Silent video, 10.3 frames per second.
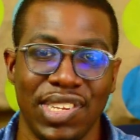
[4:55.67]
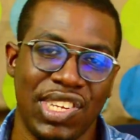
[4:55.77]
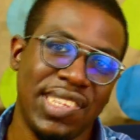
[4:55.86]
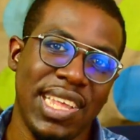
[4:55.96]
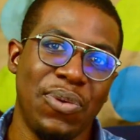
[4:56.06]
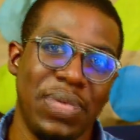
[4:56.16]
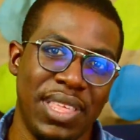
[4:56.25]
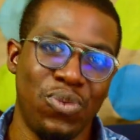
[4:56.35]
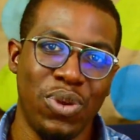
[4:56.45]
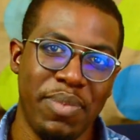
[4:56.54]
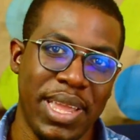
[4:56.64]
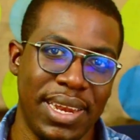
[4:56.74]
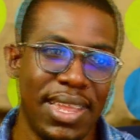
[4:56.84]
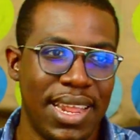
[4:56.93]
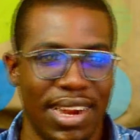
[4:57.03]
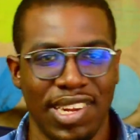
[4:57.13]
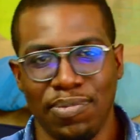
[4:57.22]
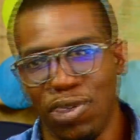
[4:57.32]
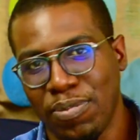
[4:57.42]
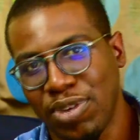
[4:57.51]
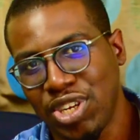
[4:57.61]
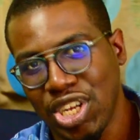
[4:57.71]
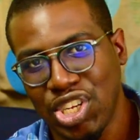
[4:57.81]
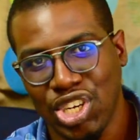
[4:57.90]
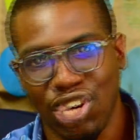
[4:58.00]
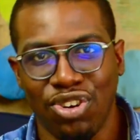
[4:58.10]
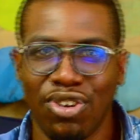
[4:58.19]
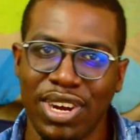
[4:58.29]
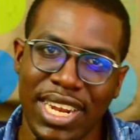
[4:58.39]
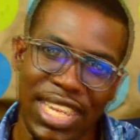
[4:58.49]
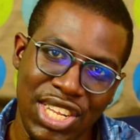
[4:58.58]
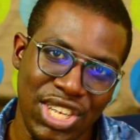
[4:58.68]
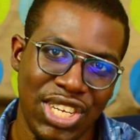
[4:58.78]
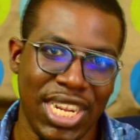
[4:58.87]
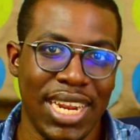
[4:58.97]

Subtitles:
It's just that within women, there's more progesterone and estrogen,